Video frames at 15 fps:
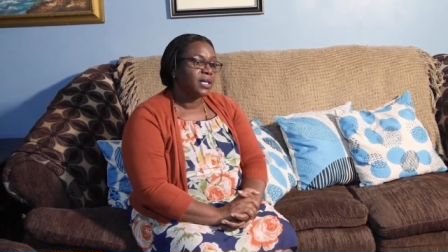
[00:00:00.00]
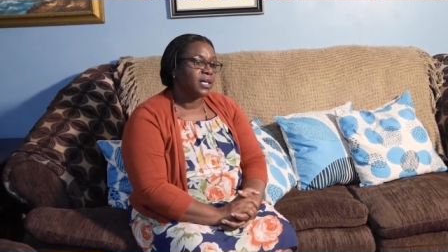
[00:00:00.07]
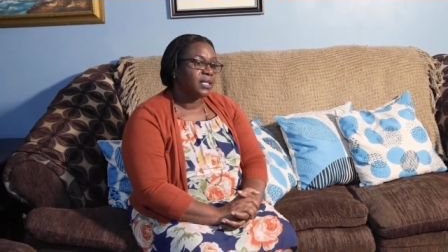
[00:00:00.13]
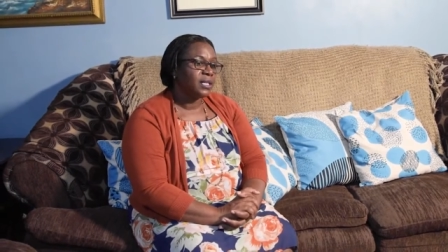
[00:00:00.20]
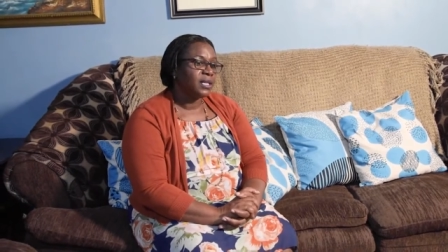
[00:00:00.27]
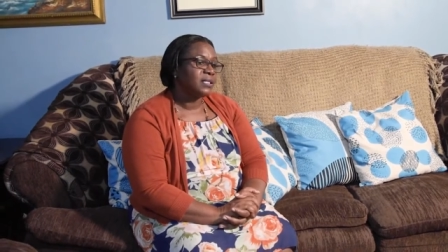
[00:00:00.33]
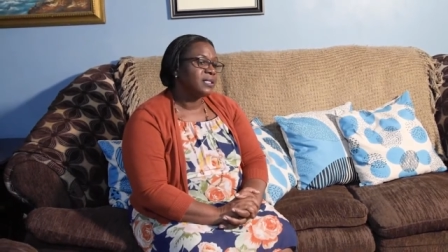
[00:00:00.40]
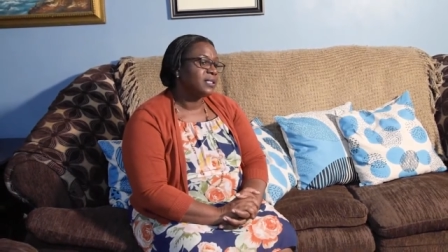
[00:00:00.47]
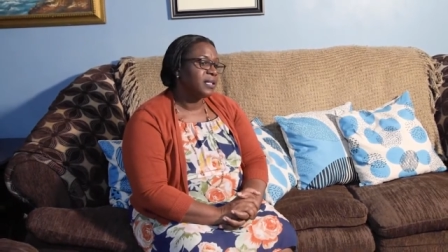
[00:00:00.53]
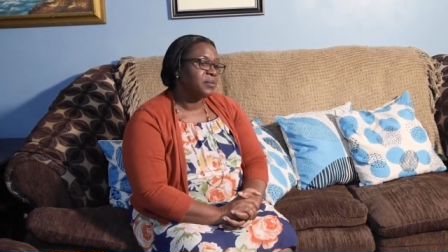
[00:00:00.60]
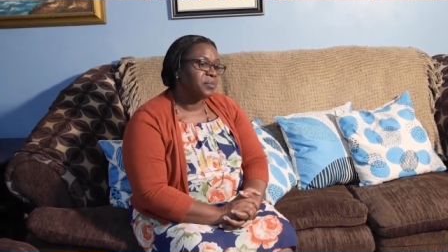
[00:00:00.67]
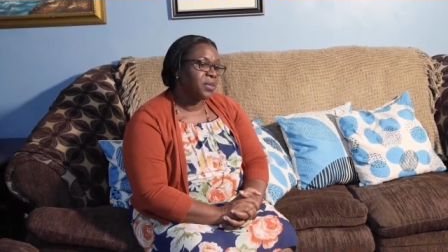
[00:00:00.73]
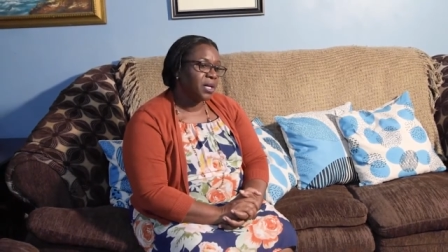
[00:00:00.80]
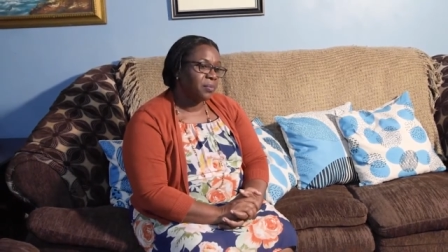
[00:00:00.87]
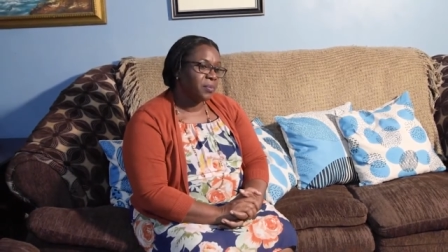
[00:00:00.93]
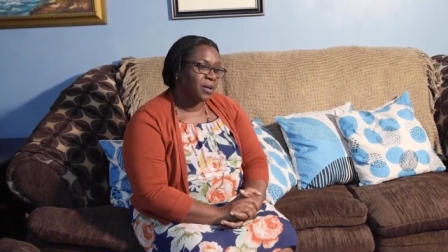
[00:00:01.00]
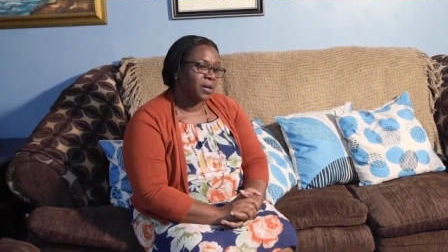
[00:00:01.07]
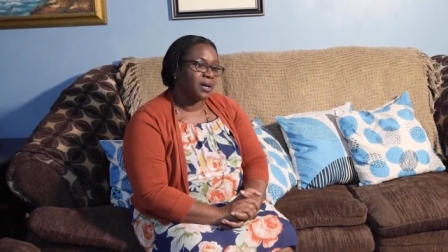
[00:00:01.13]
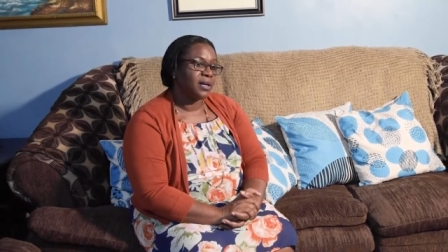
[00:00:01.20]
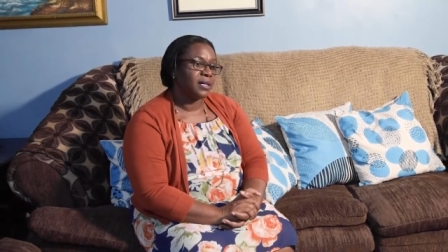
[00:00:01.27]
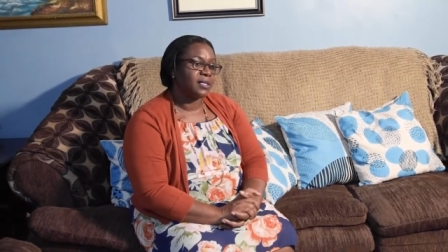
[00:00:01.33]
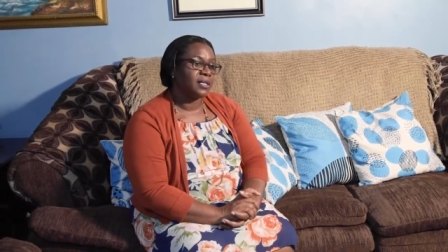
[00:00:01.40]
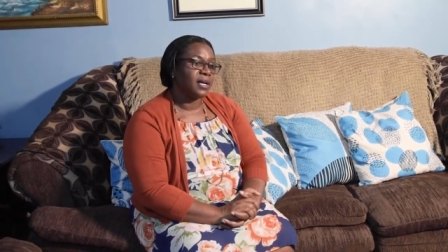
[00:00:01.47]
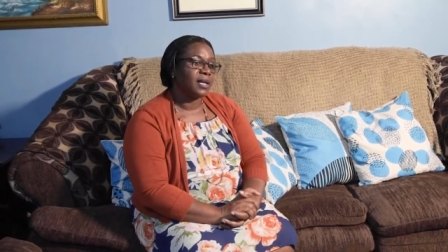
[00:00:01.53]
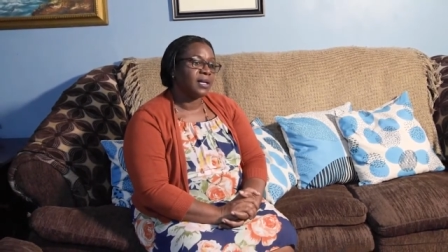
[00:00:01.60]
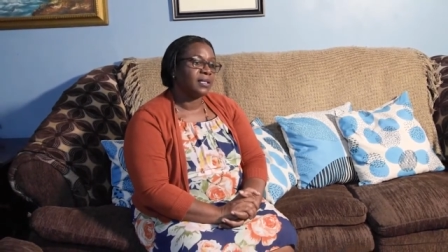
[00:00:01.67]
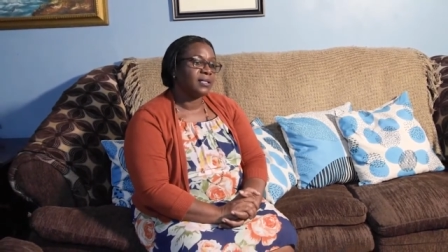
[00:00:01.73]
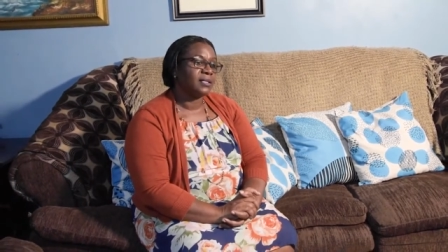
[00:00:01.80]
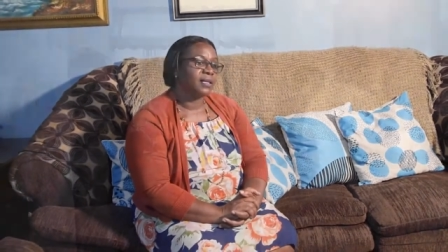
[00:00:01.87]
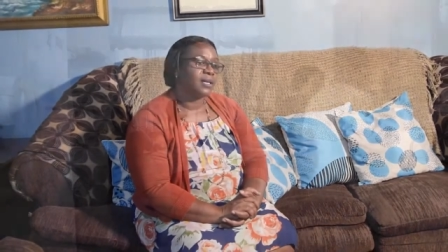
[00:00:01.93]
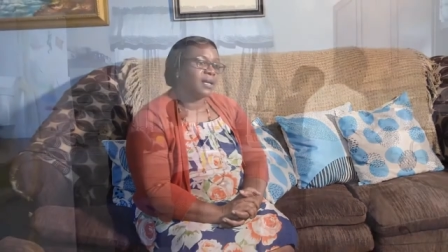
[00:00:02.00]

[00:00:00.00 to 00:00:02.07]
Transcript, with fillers: it has set me apart and